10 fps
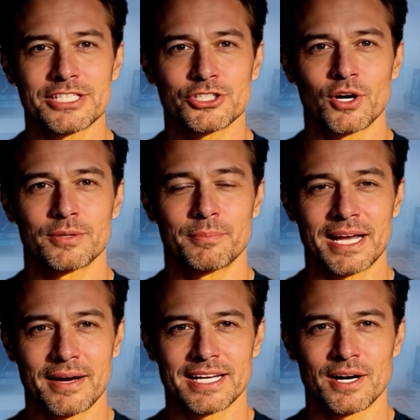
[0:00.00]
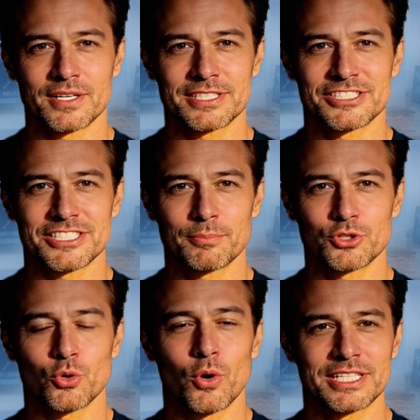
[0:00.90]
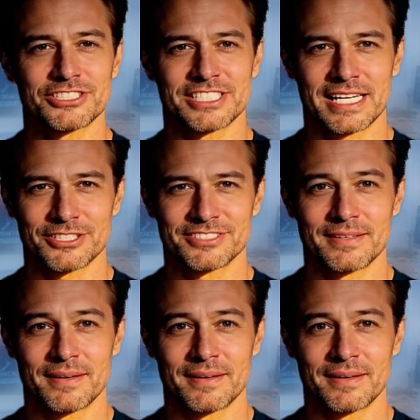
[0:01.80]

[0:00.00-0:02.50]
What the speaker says: start mailing on December 26th